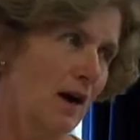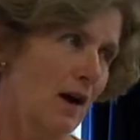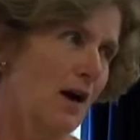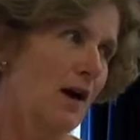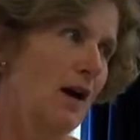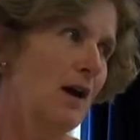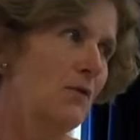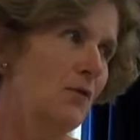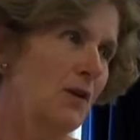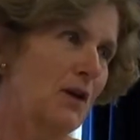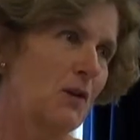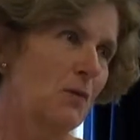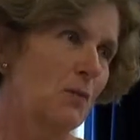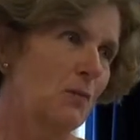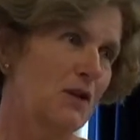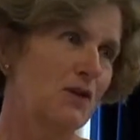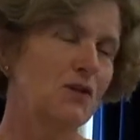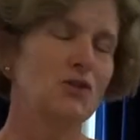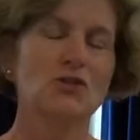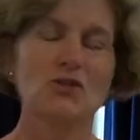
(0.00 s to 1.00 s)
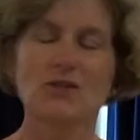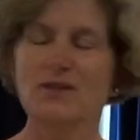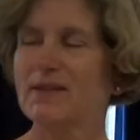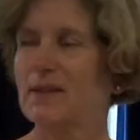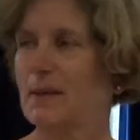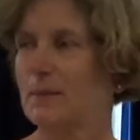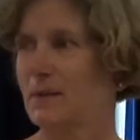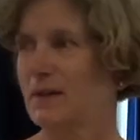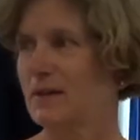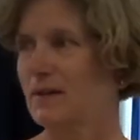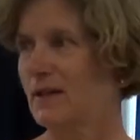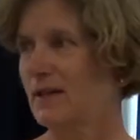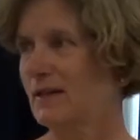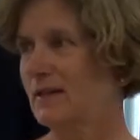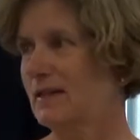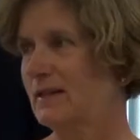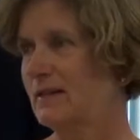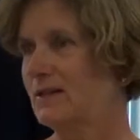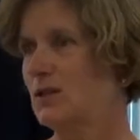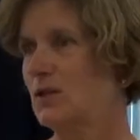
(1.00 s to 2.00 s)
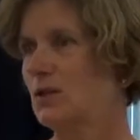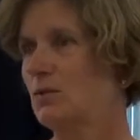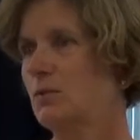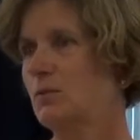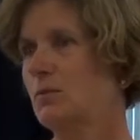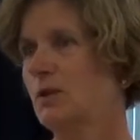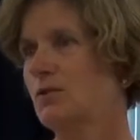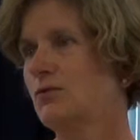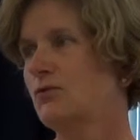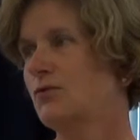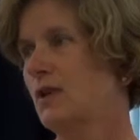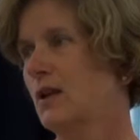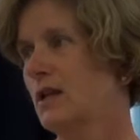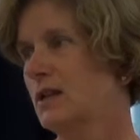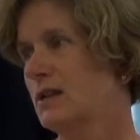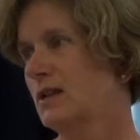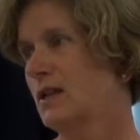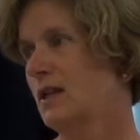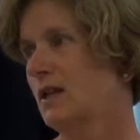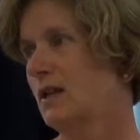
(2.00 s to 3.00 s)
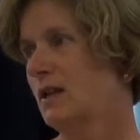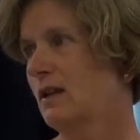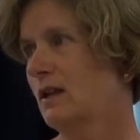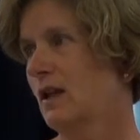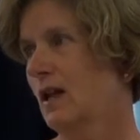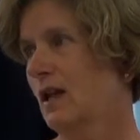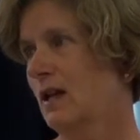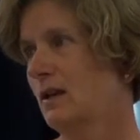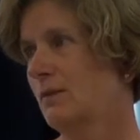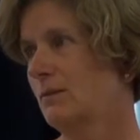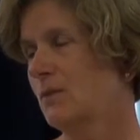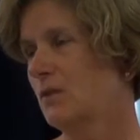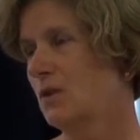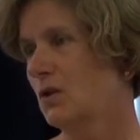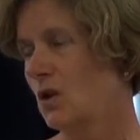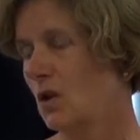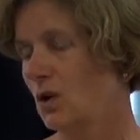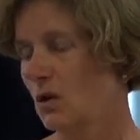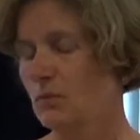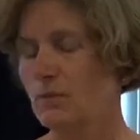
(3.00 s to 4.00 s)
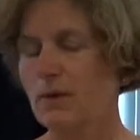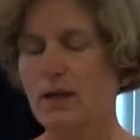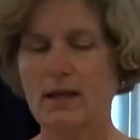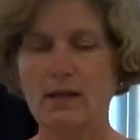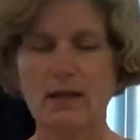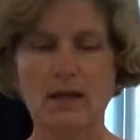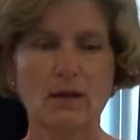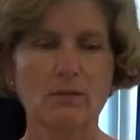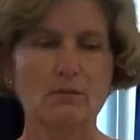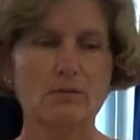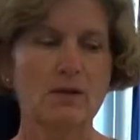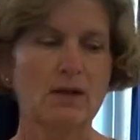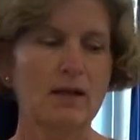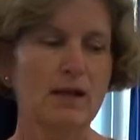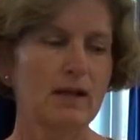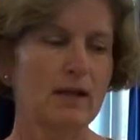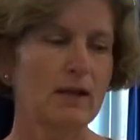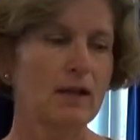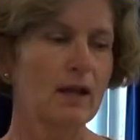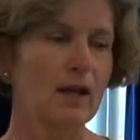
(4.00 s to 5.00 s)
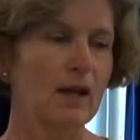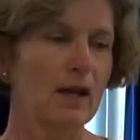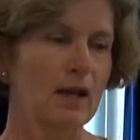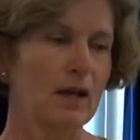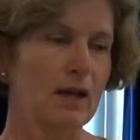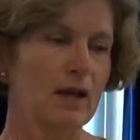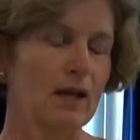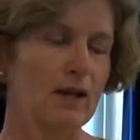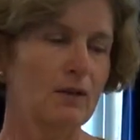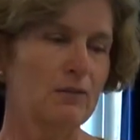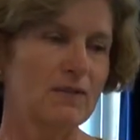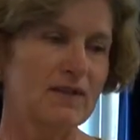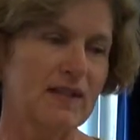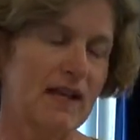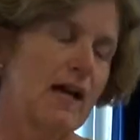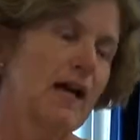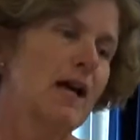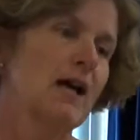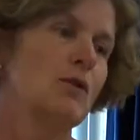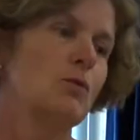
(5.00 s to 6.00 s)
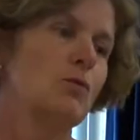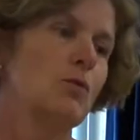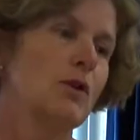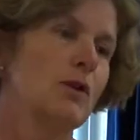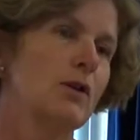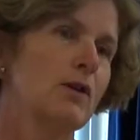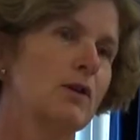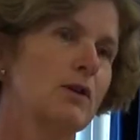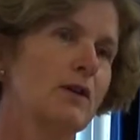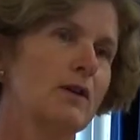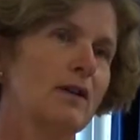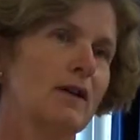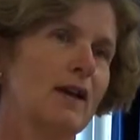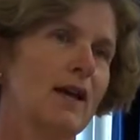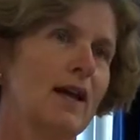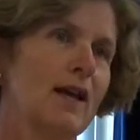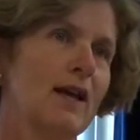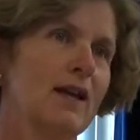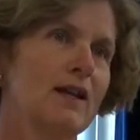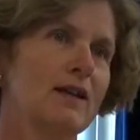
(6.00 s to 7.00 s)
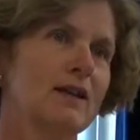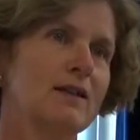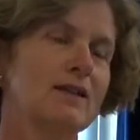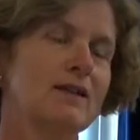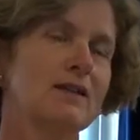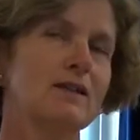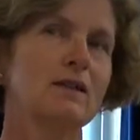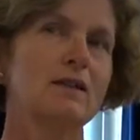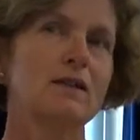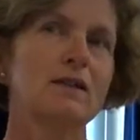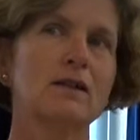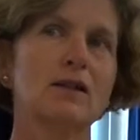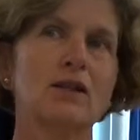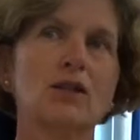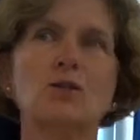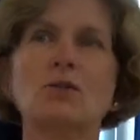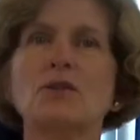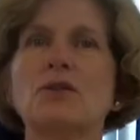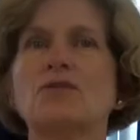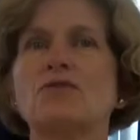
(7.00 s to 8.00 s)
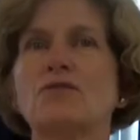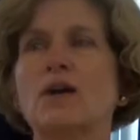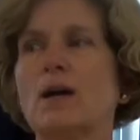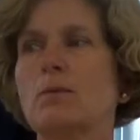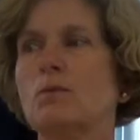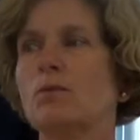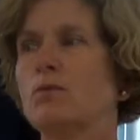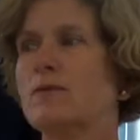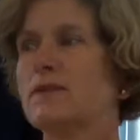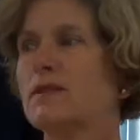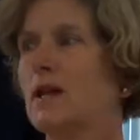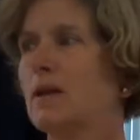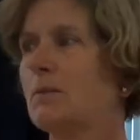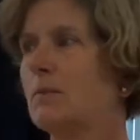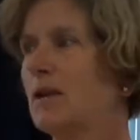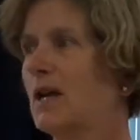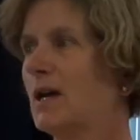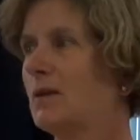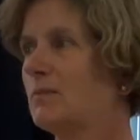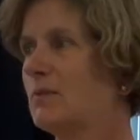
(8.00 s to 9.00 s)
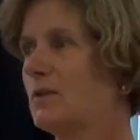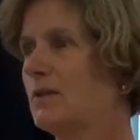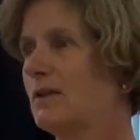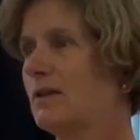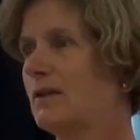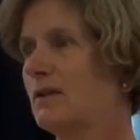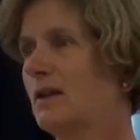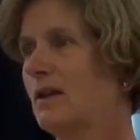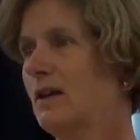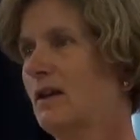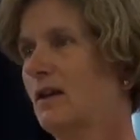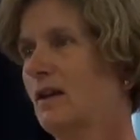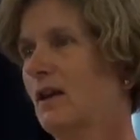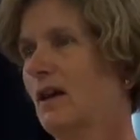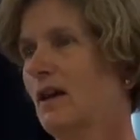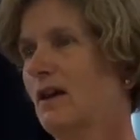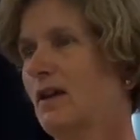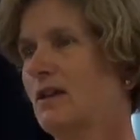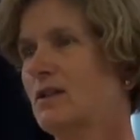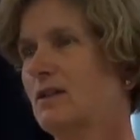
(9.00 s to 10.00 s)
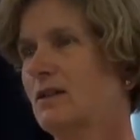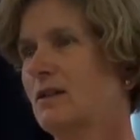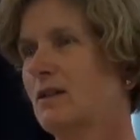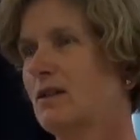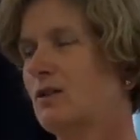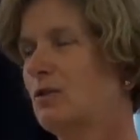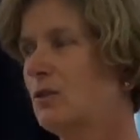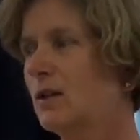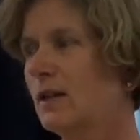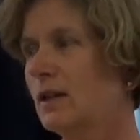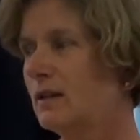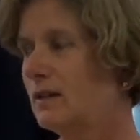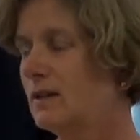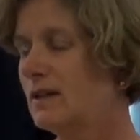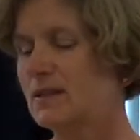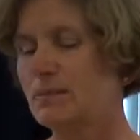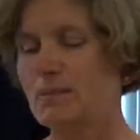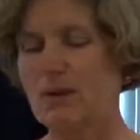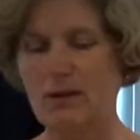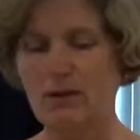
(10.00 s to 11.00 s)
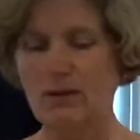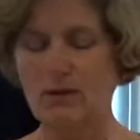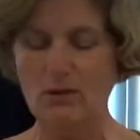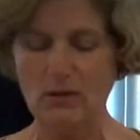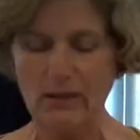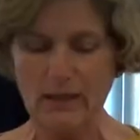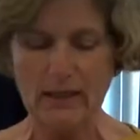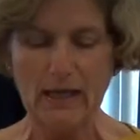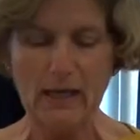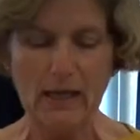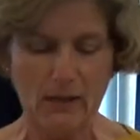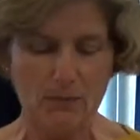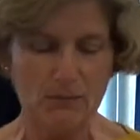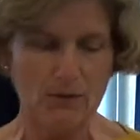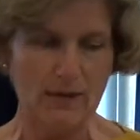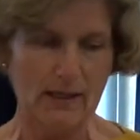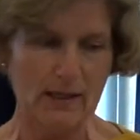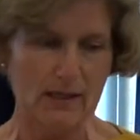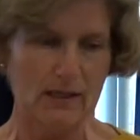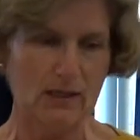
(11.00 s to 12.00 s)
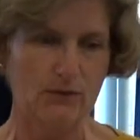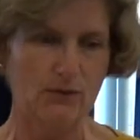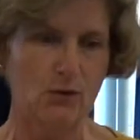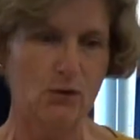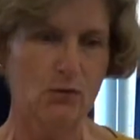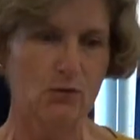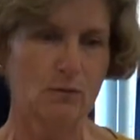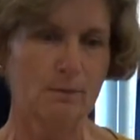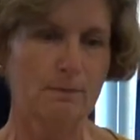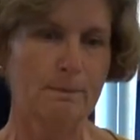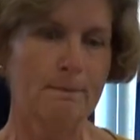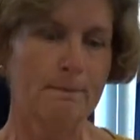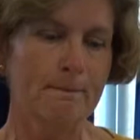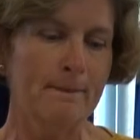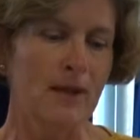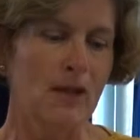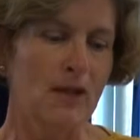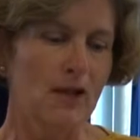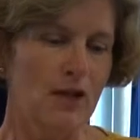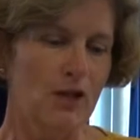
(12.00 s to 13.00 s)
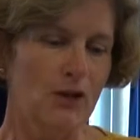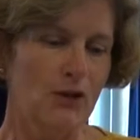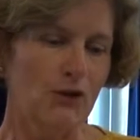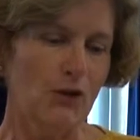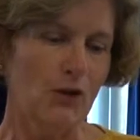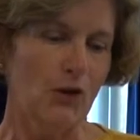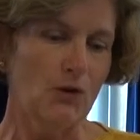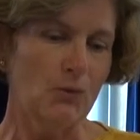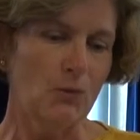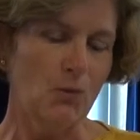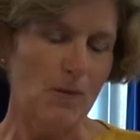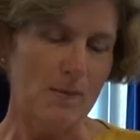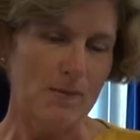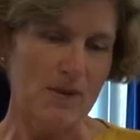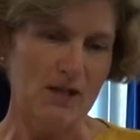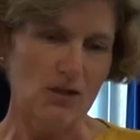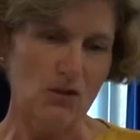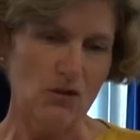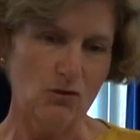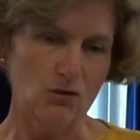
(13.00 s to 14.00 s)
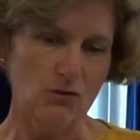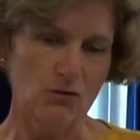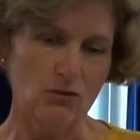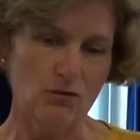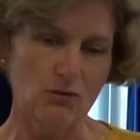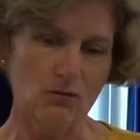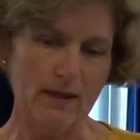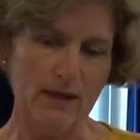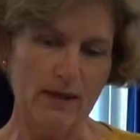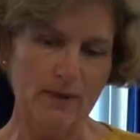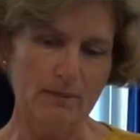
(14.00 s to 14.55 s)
"I reckon we could do something like this." We'd been fighting the coal mining company. It was hard work, and the Year of the Farmer was coming up, and looking at this market, I thought, it can't be that difficult. So we went back to,